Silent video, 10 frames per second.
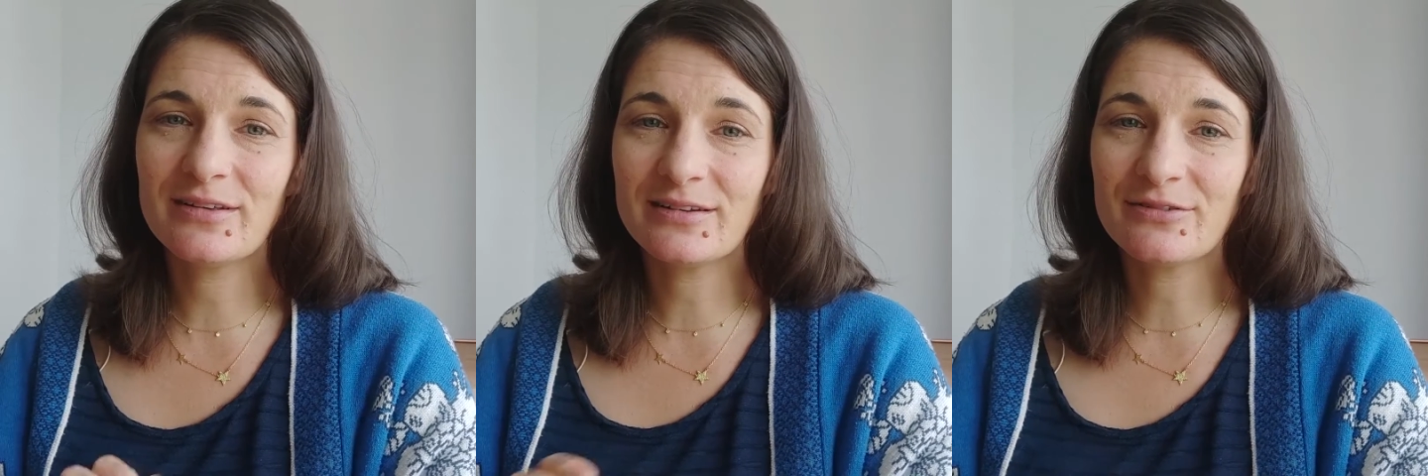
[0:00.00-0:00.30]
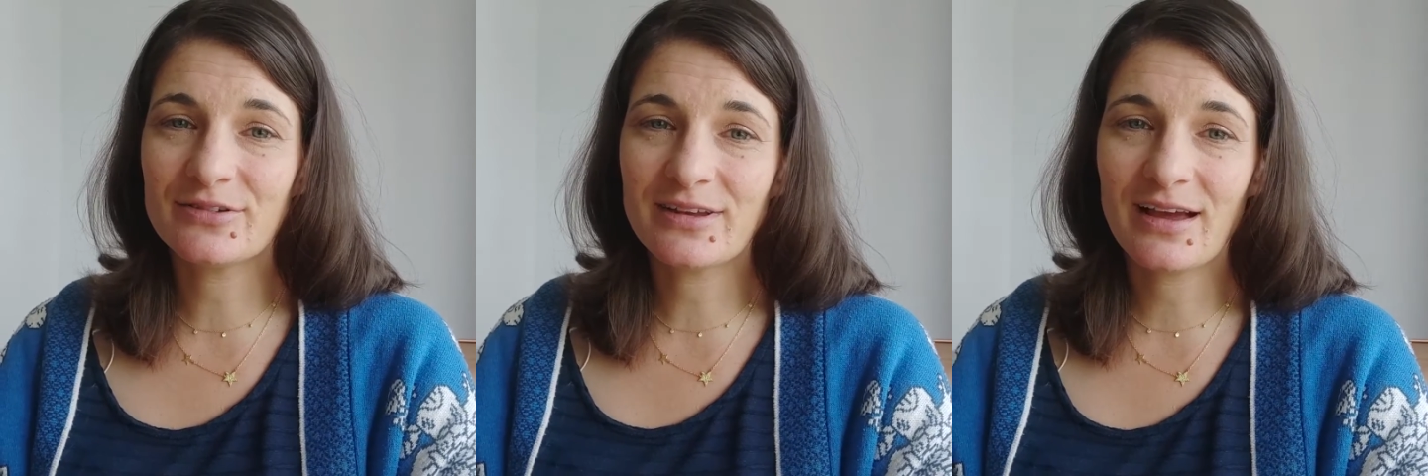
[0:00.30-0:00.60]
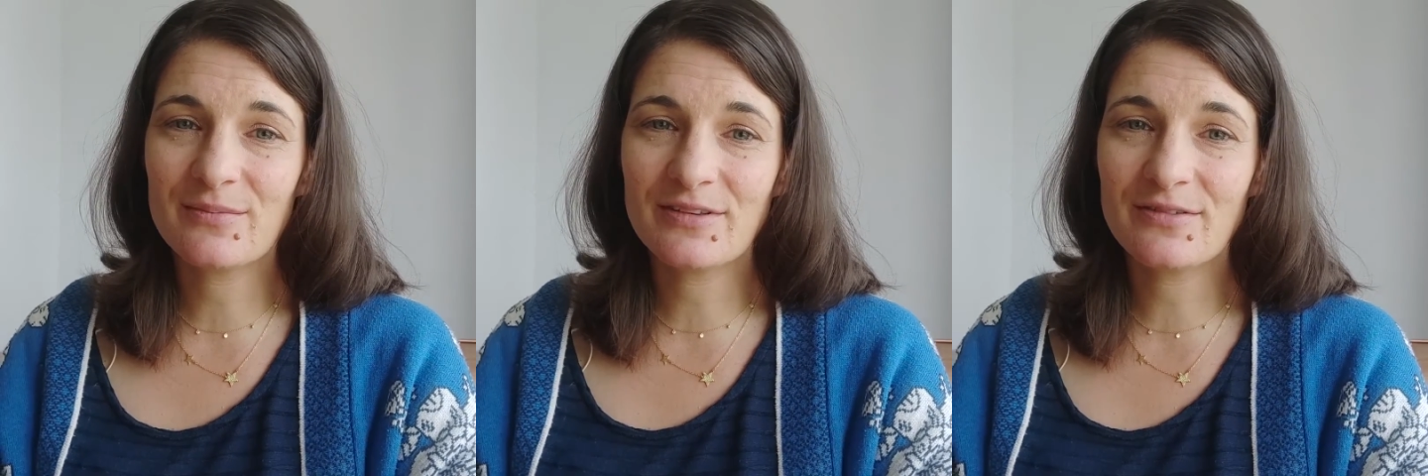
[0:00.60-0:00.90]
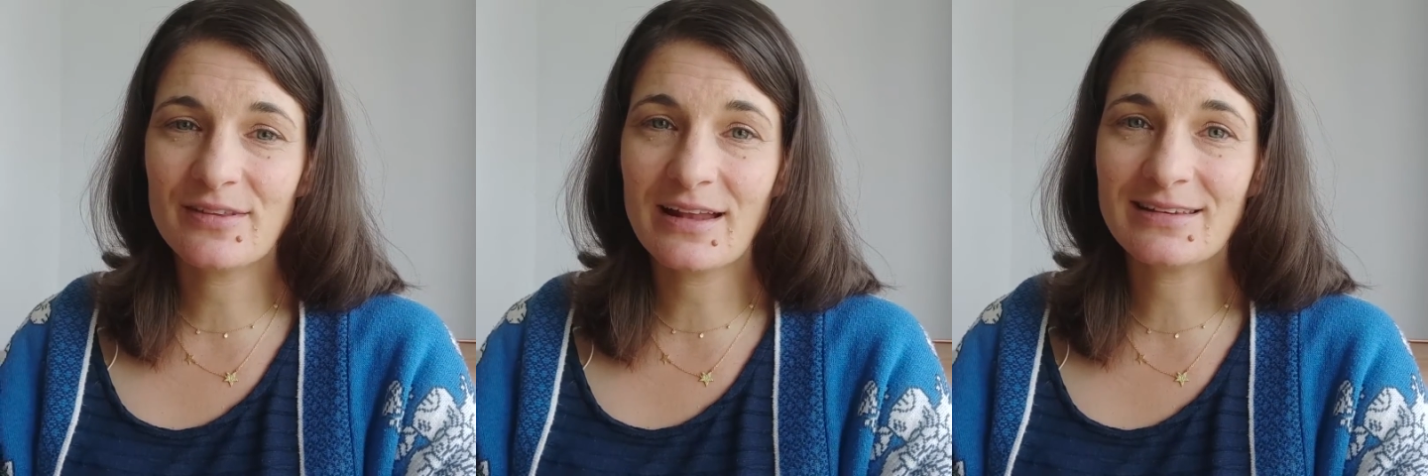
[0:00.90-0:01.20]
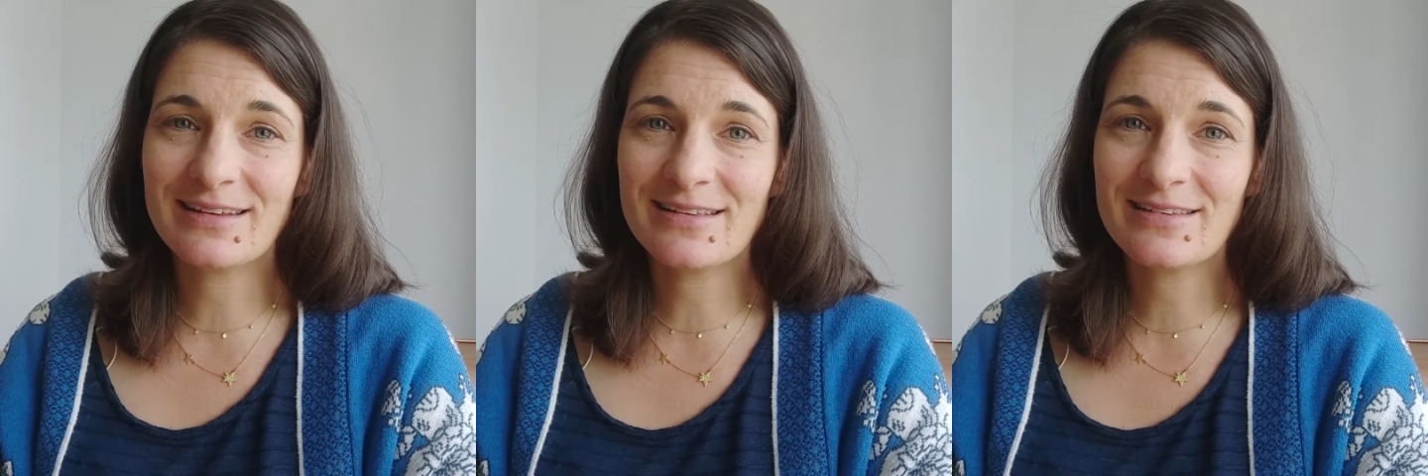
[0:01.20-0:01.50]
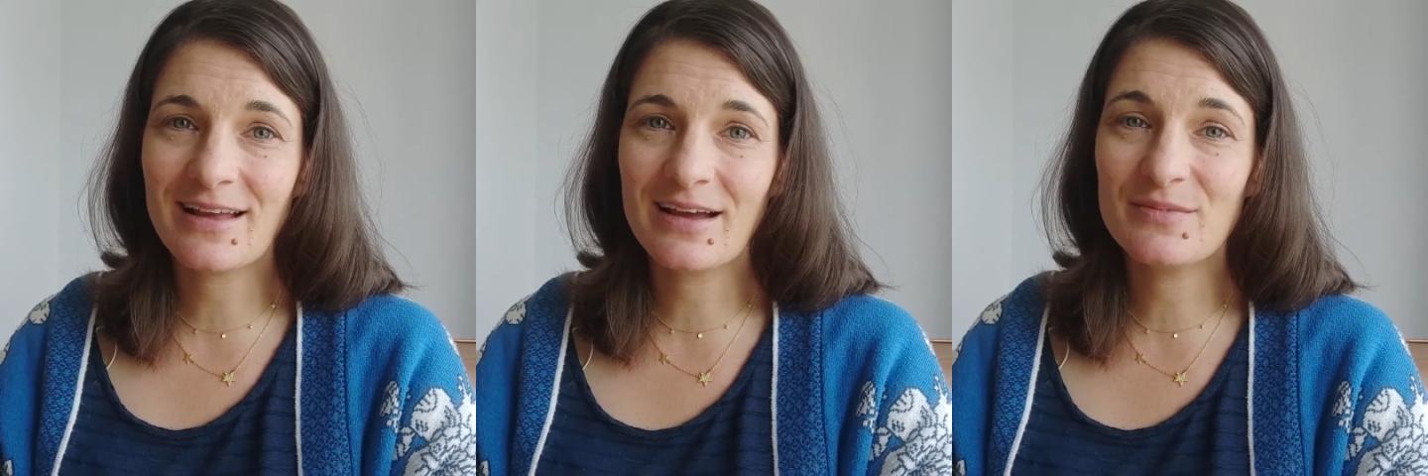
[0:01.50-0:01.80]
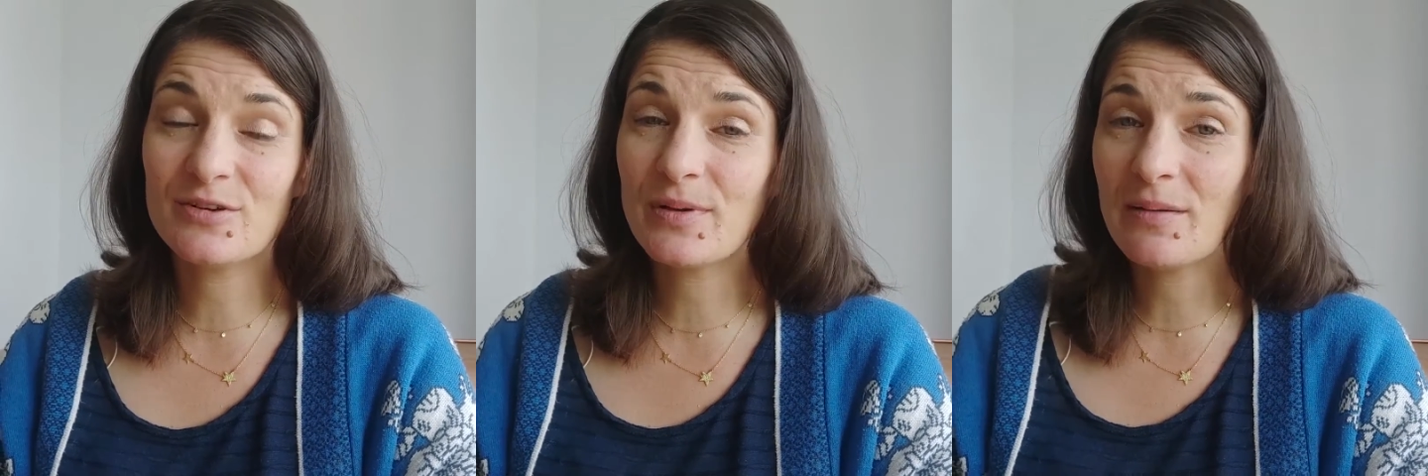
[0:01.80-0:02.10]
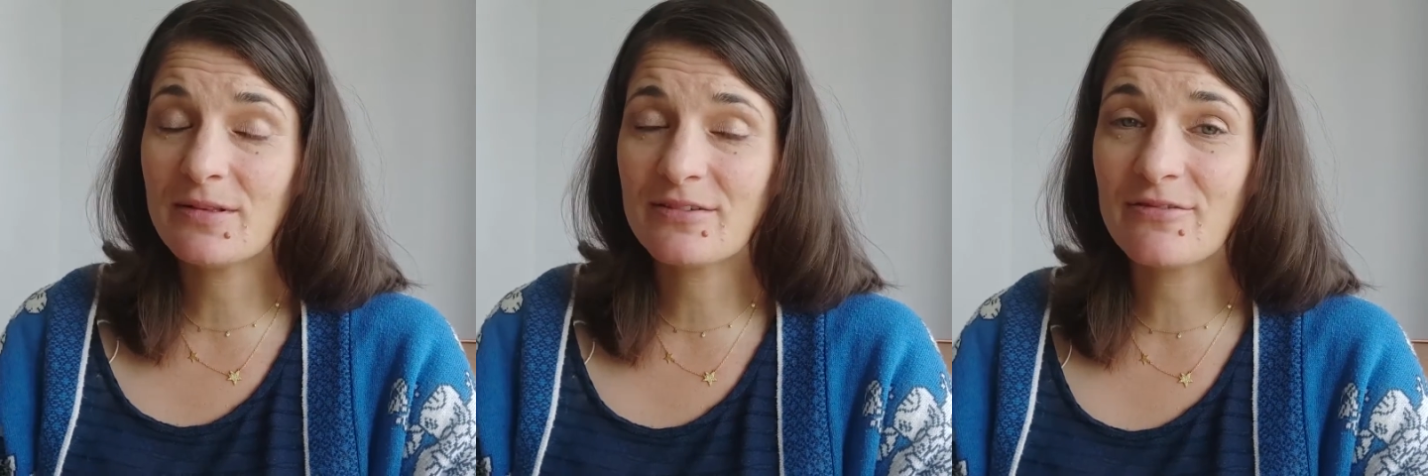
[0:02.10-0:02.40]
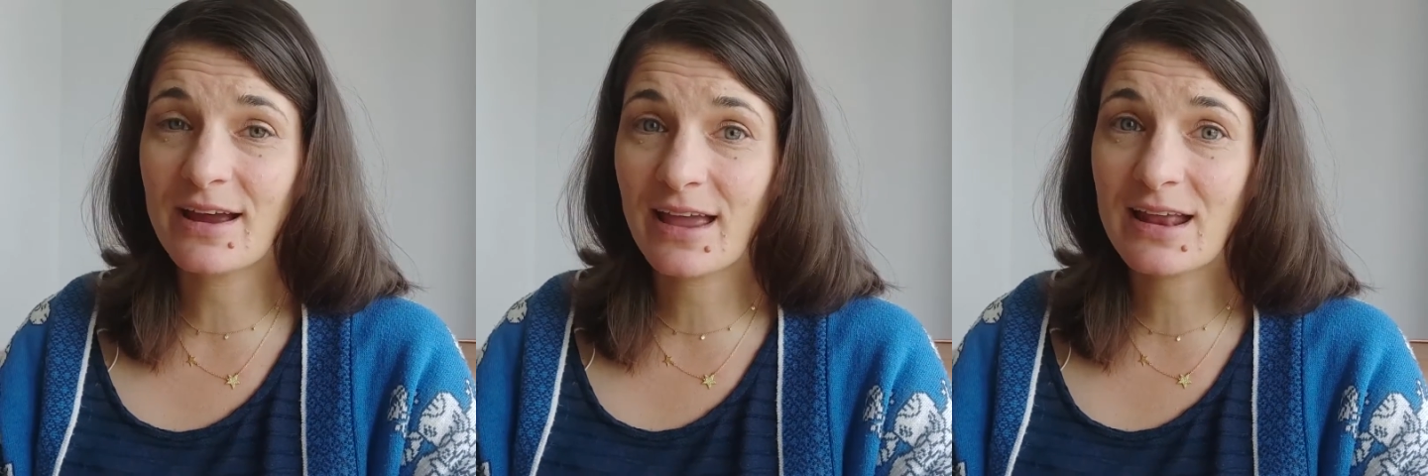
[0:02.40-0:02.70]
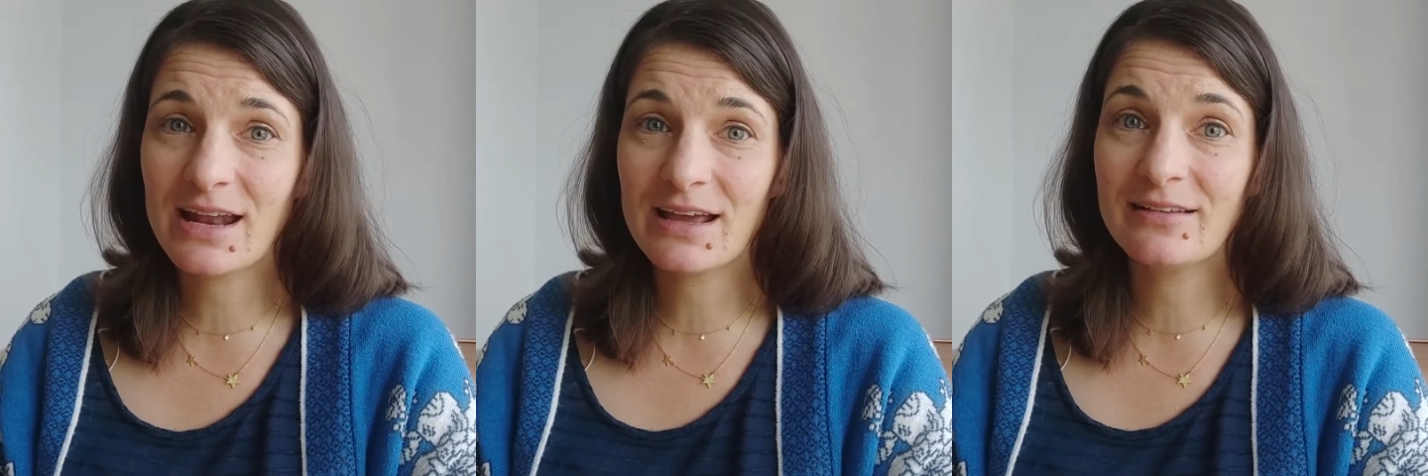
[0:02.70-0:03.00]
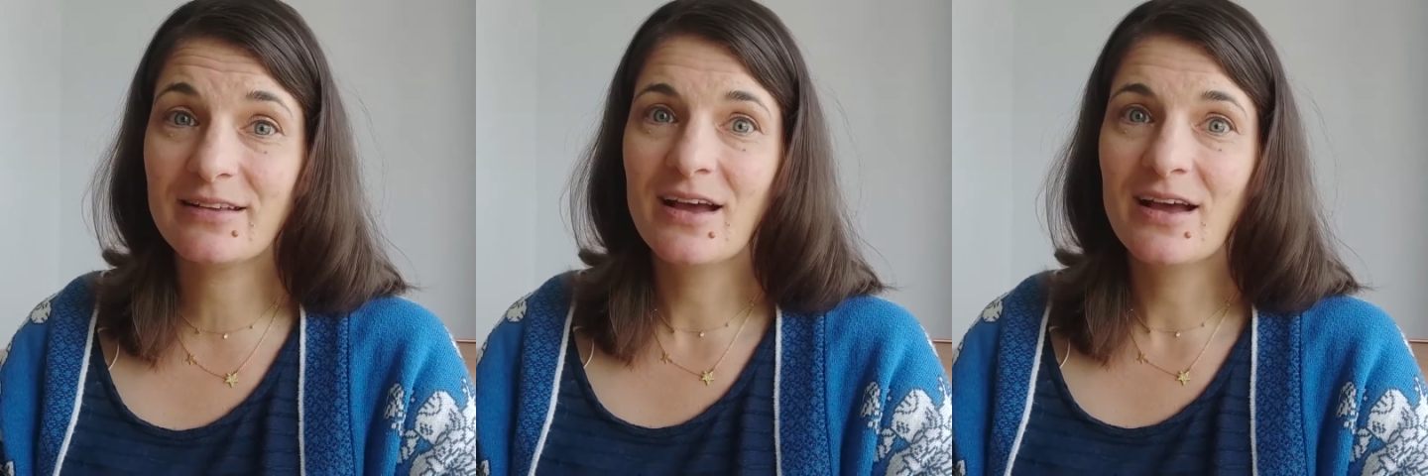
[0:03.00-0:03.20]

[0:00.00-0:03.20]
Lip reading: and different types of sentence types. You'll be able to recognise